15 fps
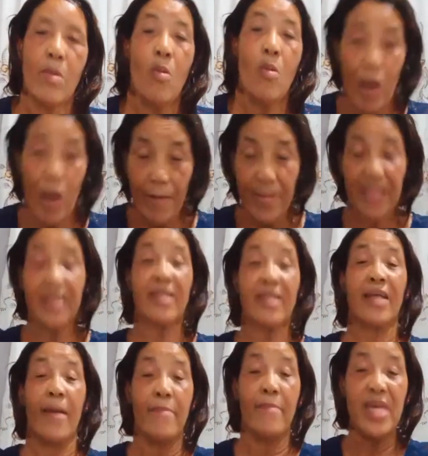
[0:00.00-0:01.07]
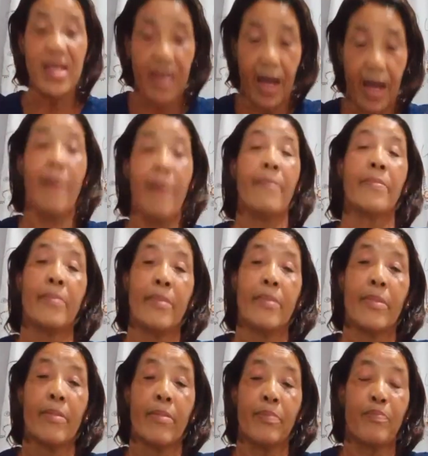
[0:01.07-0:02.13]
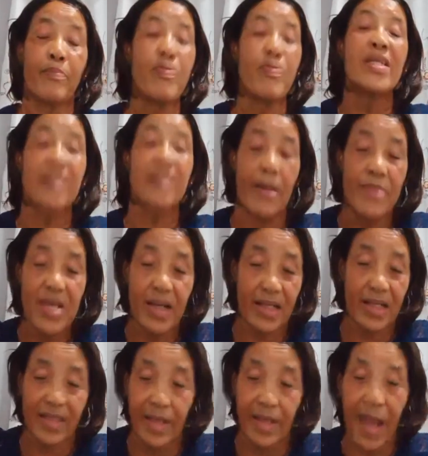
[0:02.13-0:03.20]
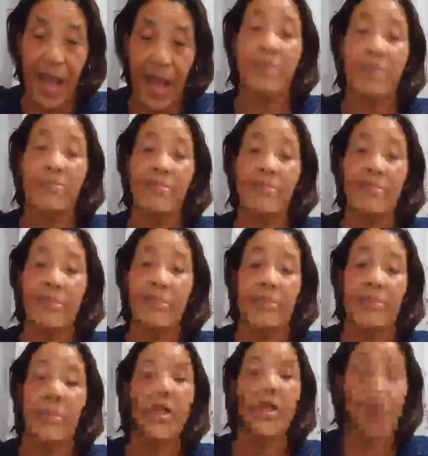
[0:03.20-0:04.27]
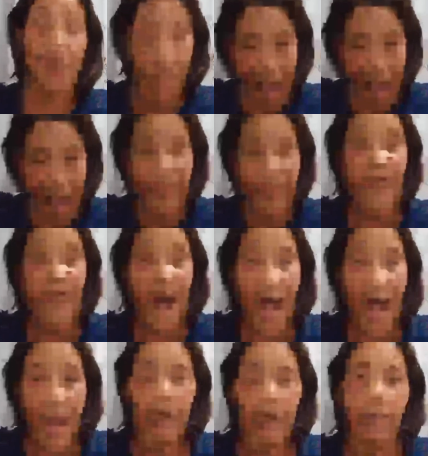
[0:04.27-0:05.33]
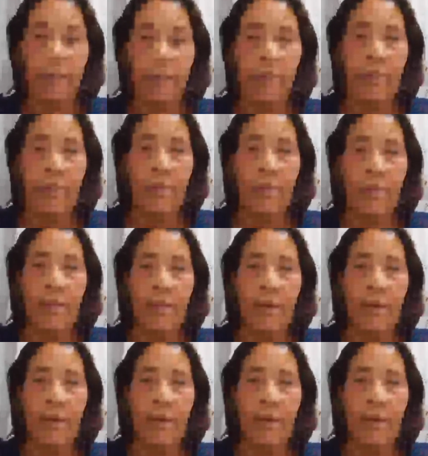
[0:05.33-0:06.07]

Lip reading: When Mrs. Kamika, Prince Kamika said that she got the file,